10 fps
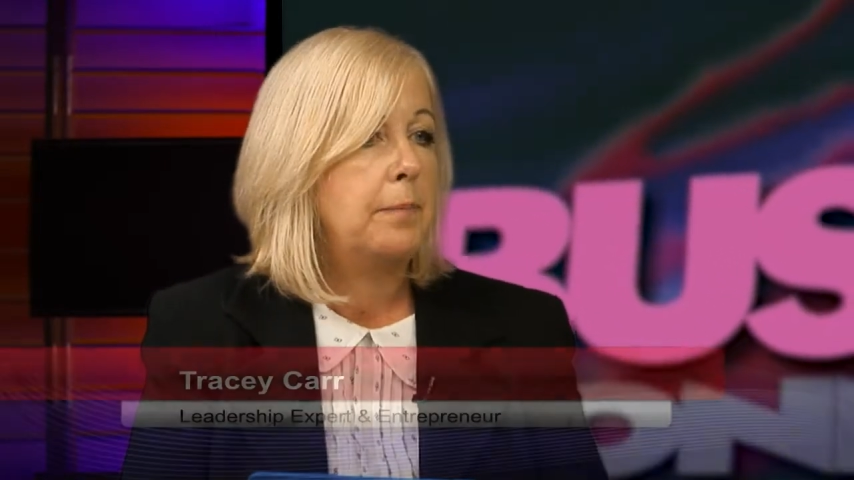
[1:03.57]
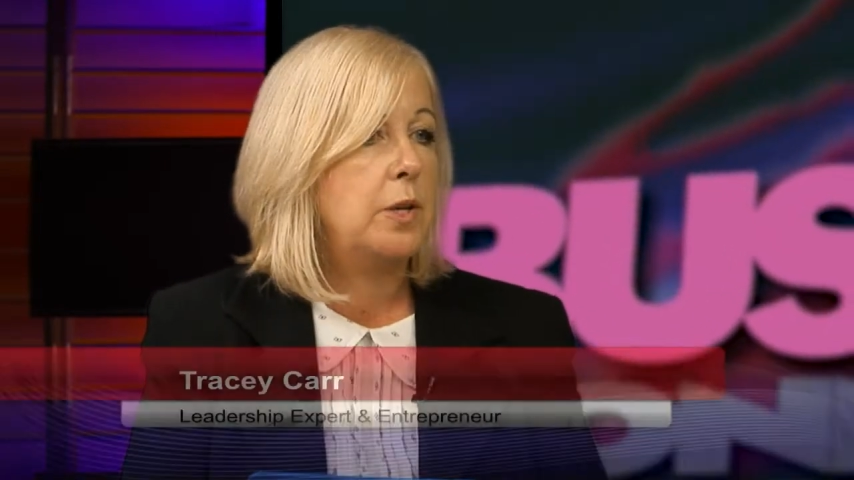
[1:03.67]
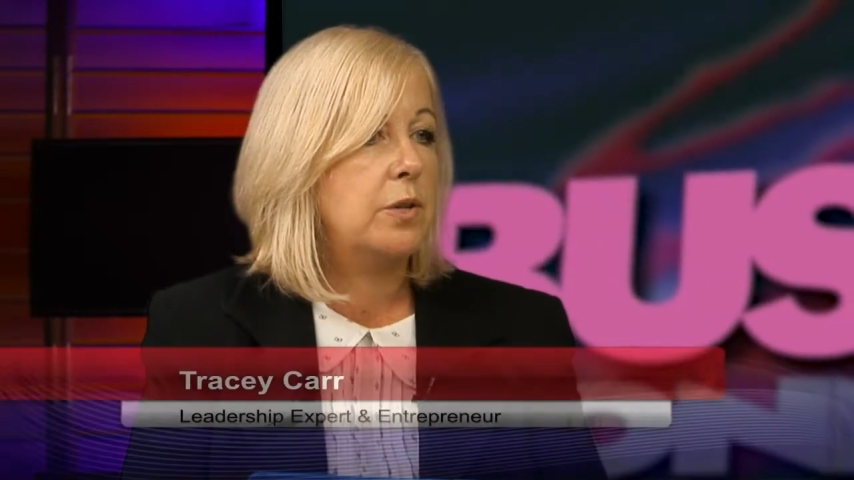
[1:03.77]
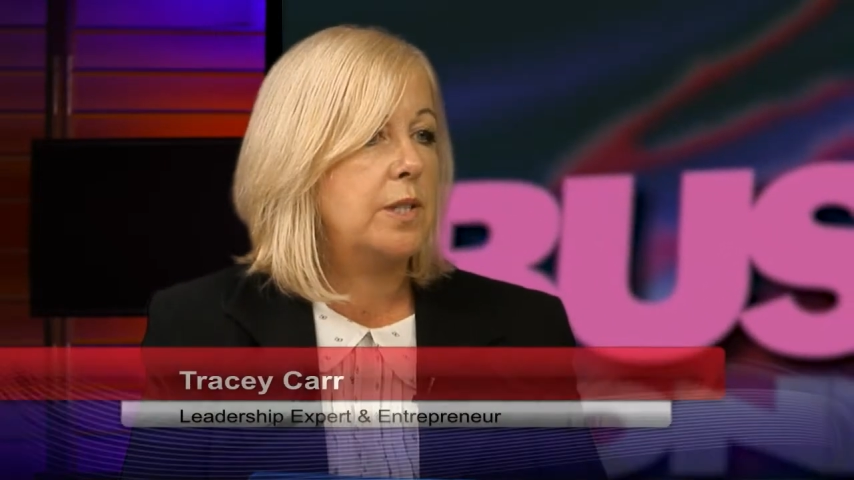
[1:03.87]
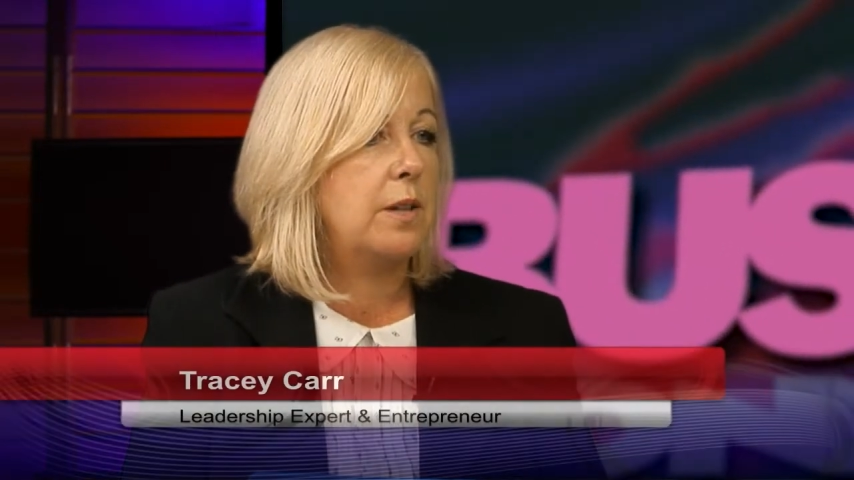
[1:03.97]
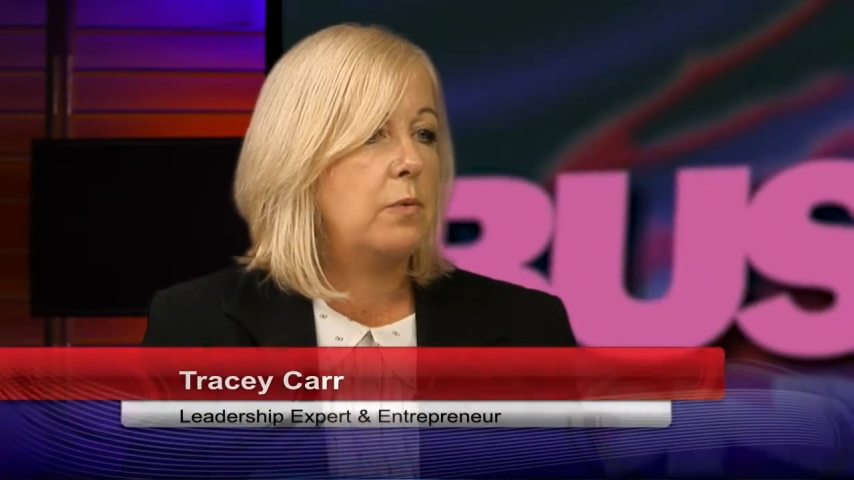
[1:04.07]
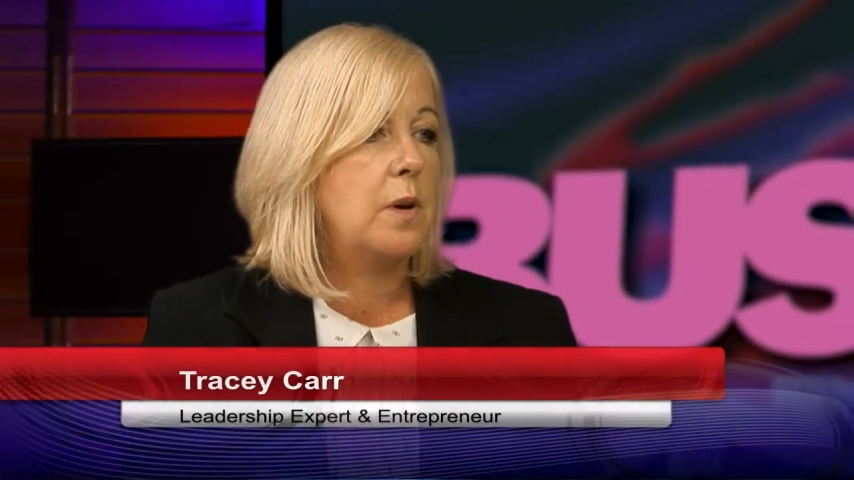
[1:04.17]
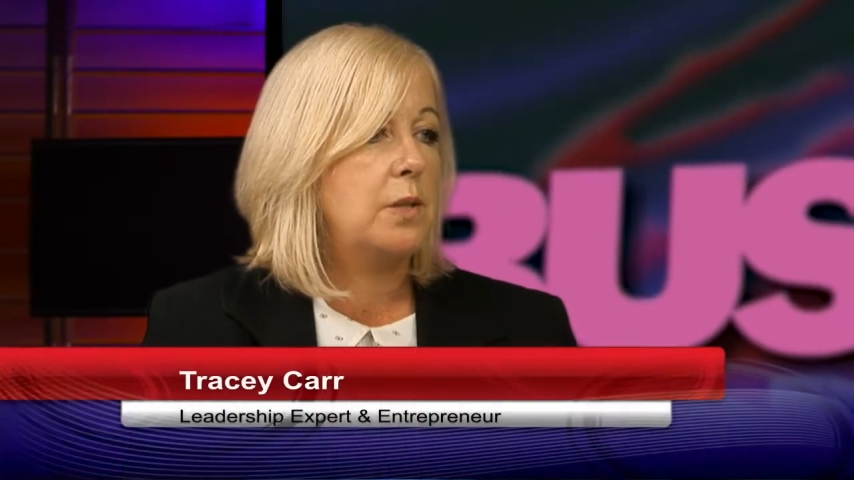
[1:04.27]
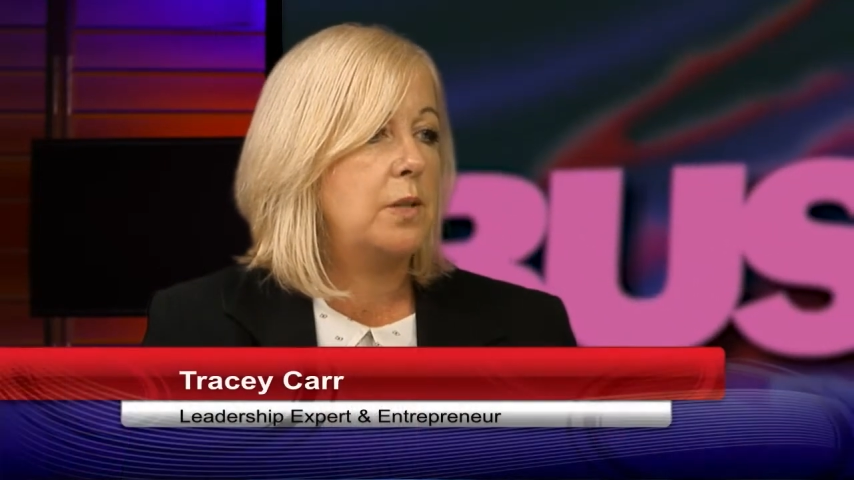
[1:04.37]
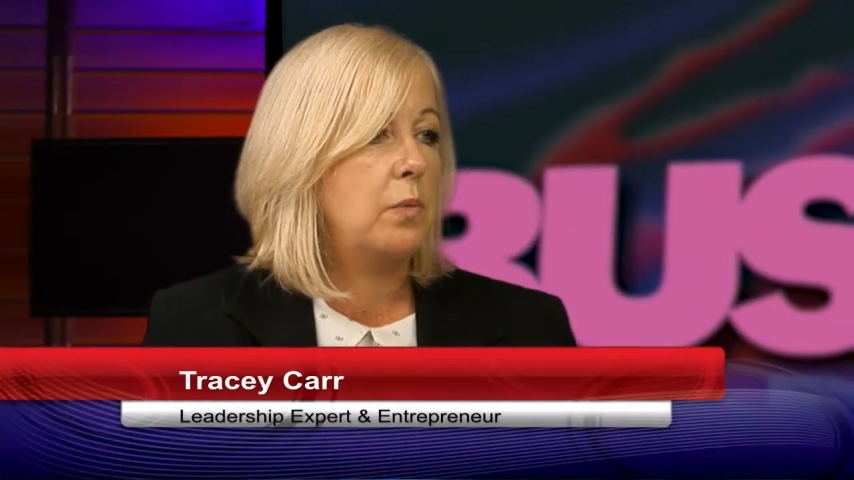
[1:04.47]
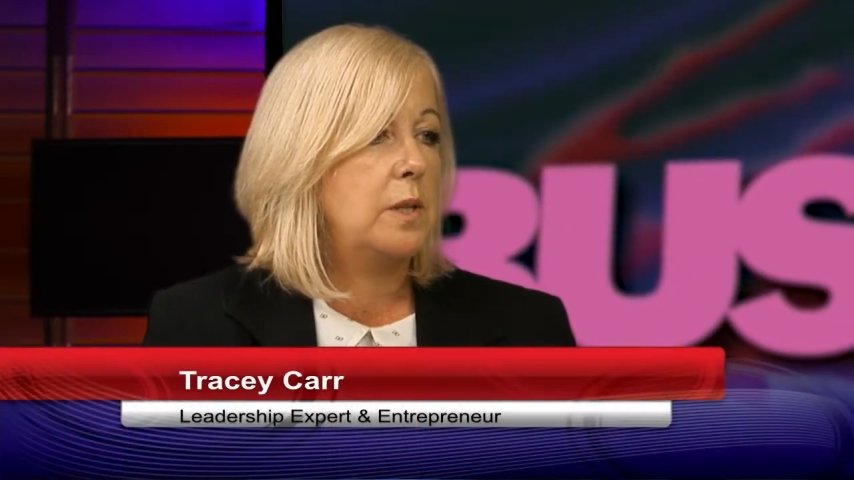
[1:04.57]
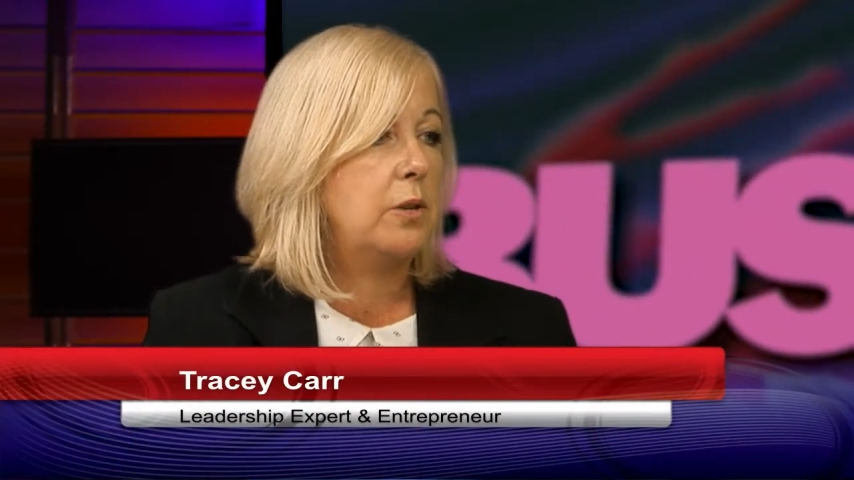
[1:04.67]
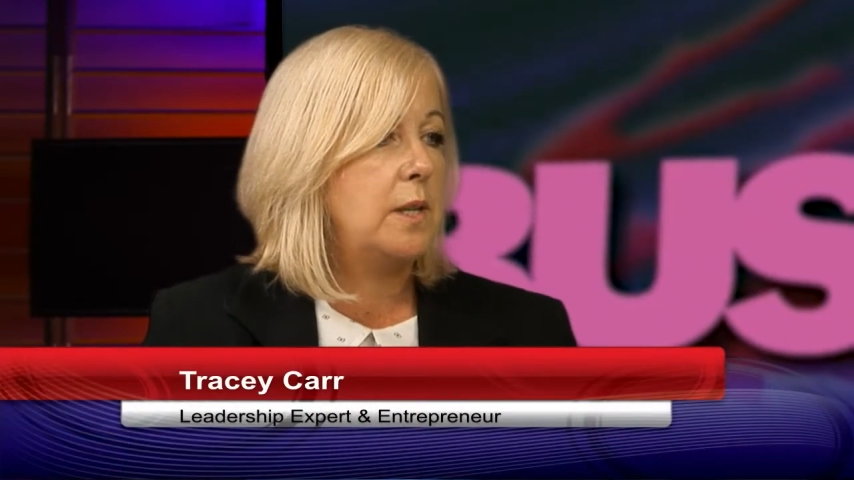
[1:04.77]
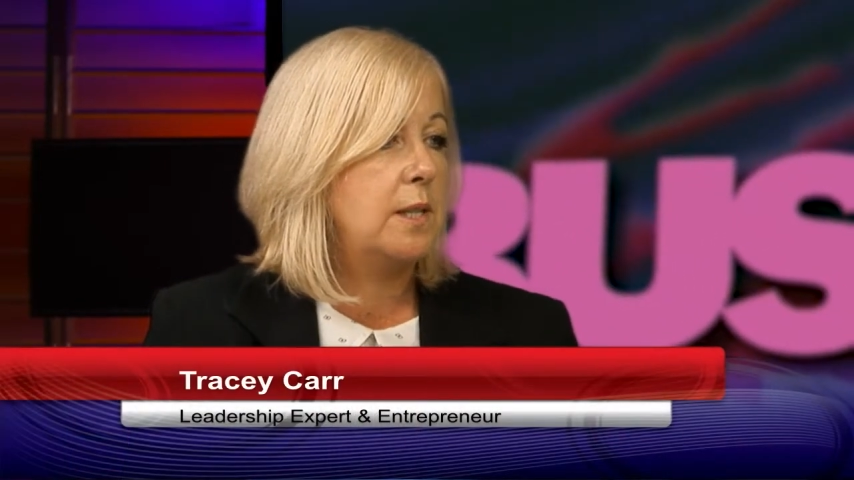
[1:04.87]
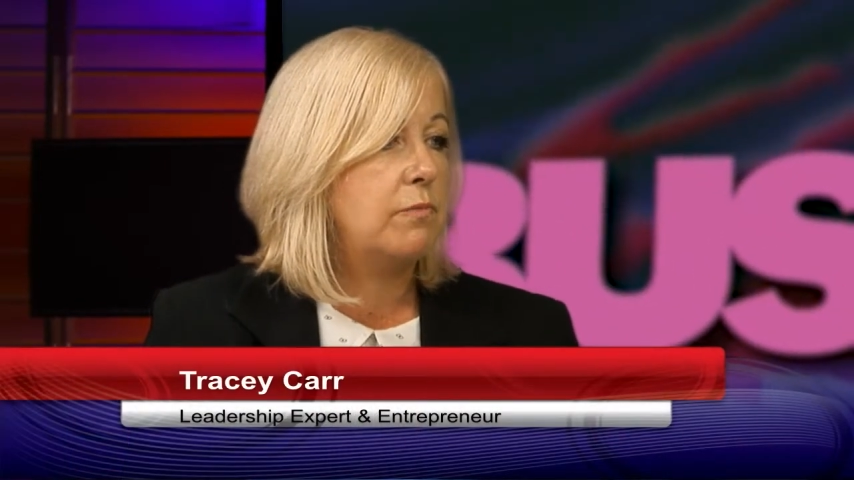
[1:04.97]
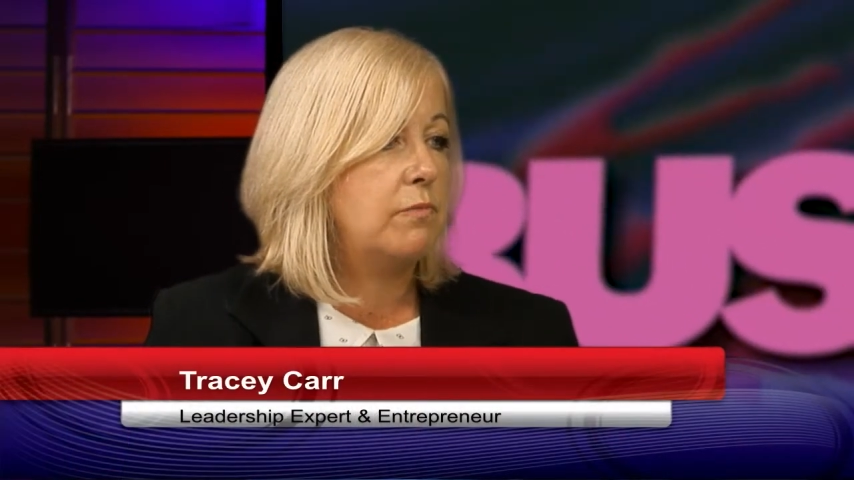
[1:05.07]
because otherwise what we're doing is